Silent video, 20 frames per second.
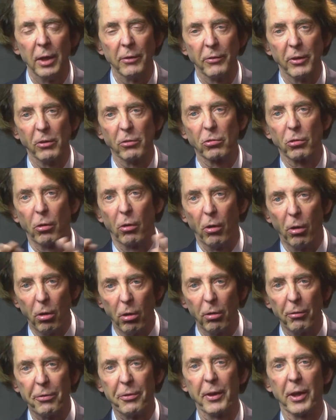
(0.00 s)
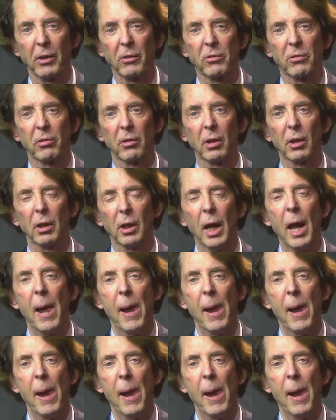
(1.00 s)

These are all things that